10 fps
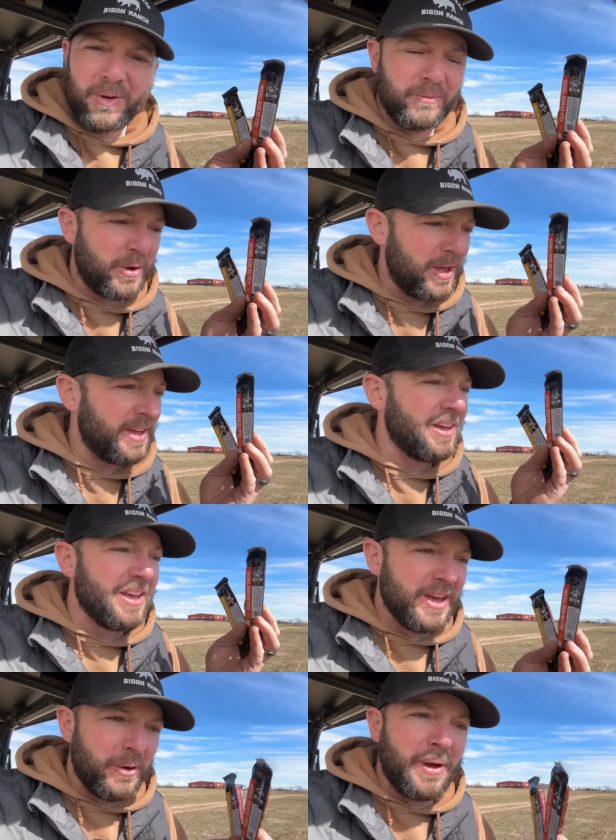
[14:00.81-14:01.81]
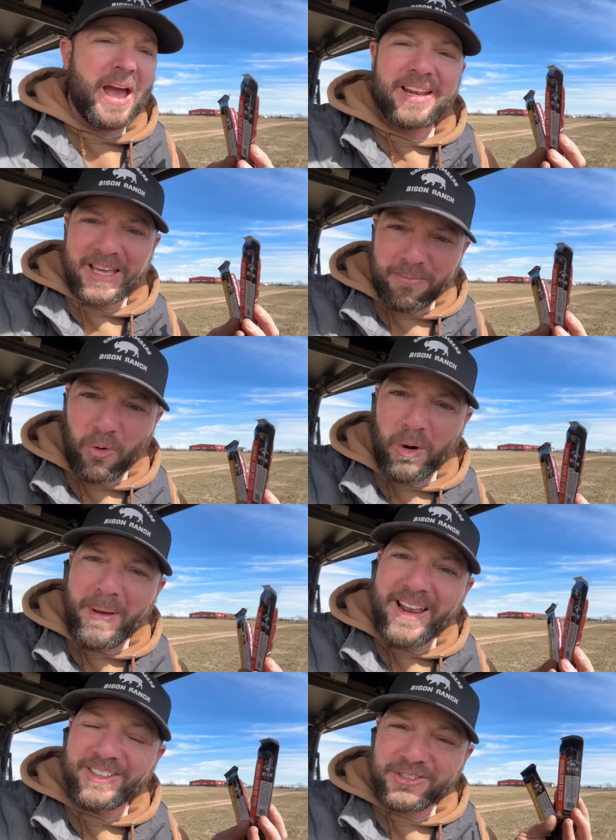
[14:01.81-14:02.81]
And we, we had to get more
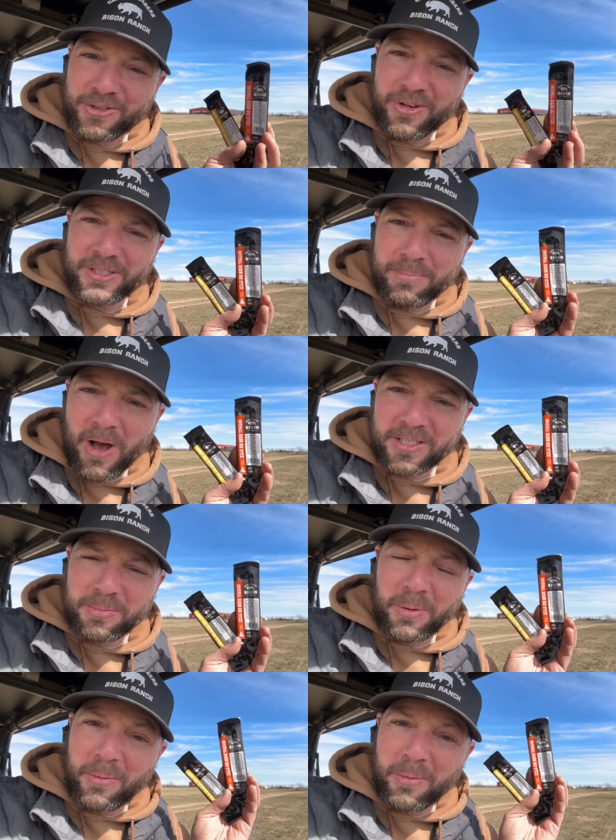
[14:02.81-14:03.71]
made as soon as possible.